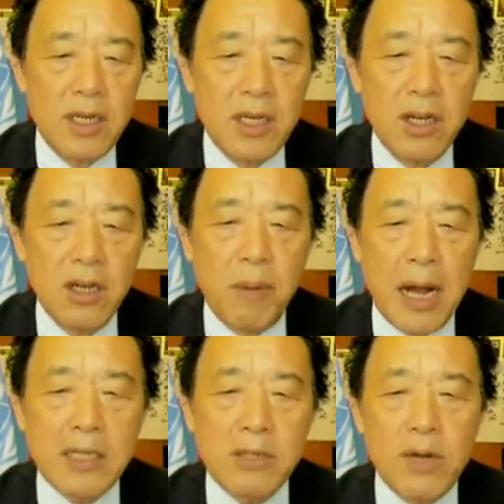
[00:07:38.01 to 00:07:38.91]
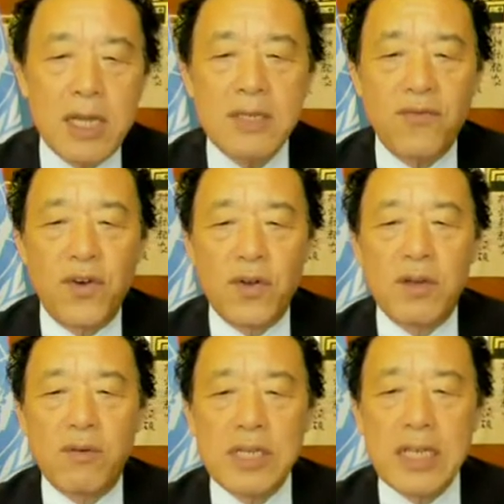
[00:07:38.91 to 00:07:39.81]
New pathways for
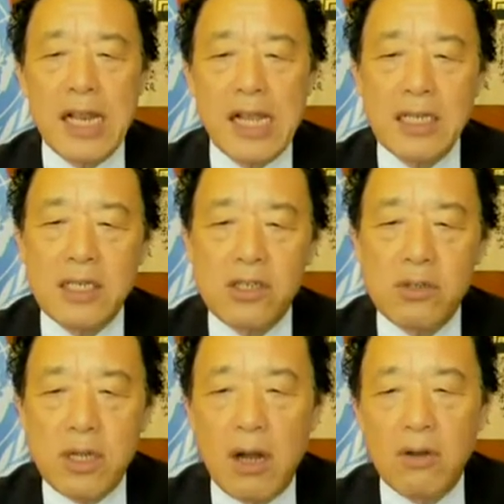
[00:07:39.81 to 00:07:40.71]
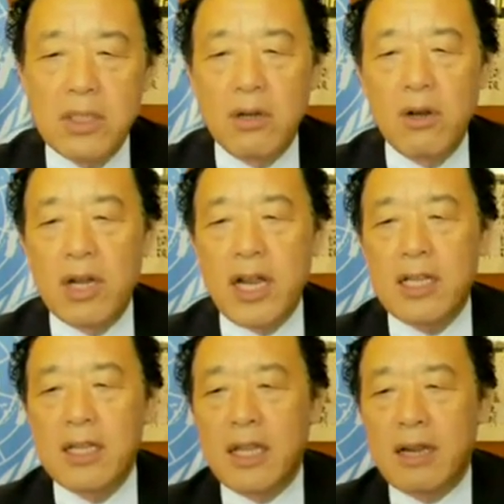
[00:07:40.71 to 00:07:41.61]
the resilience should also look
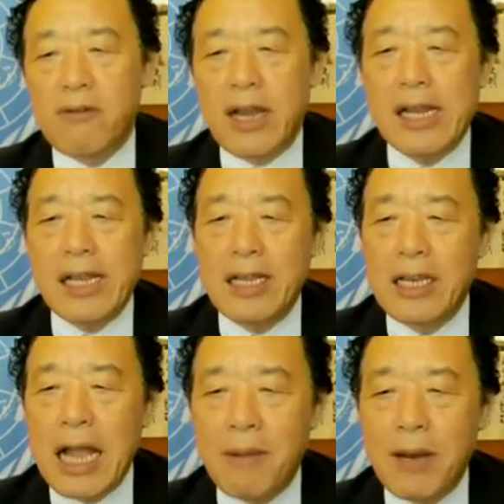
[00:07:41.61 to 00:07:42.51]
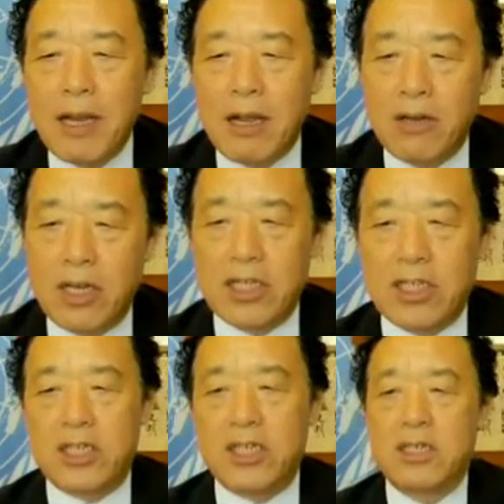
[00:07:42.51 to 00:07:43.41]
at the creating enabling
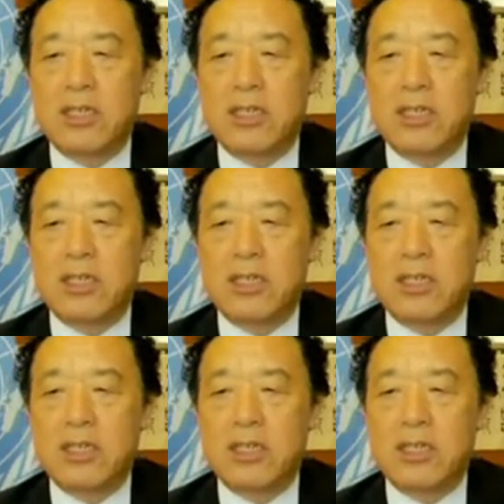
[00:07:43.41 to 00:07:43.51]
conditions